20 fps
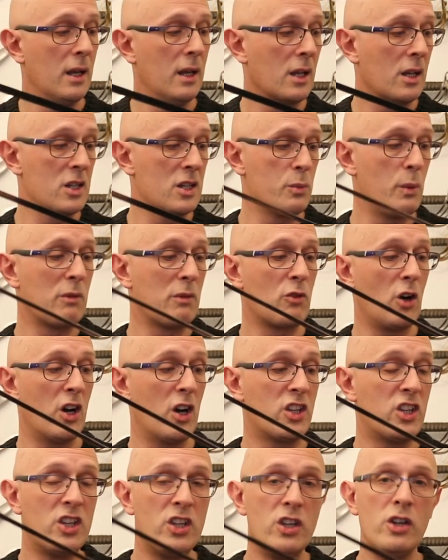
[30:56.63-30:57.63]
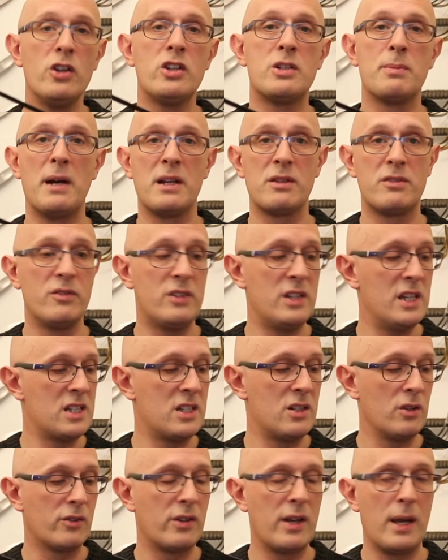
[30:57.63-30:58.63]
because we've got a huge amount of
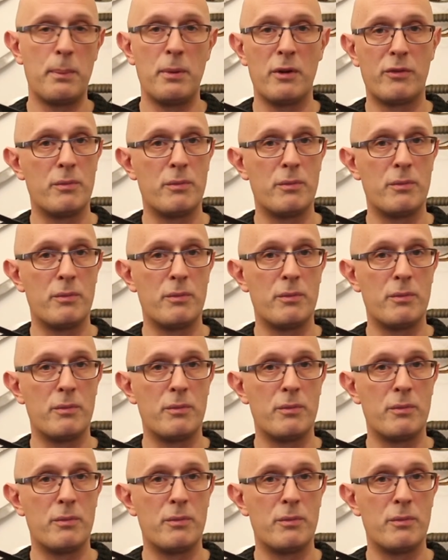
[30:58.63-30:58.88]
distal taper